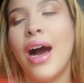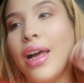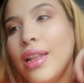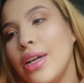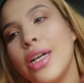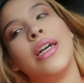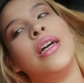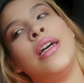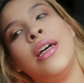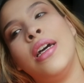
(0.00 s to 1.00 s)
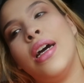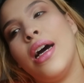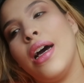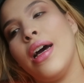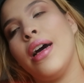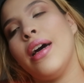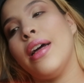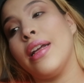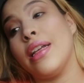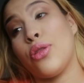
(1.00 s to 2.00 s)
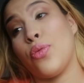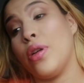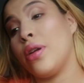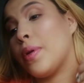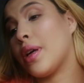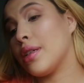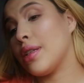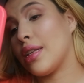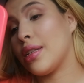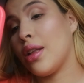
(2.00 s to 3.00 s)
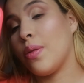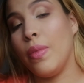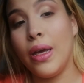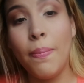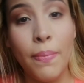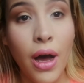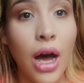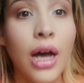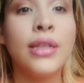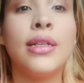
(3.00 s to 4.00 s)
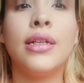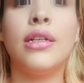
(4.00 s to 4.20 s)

eye look, and it's weird because that's not me. But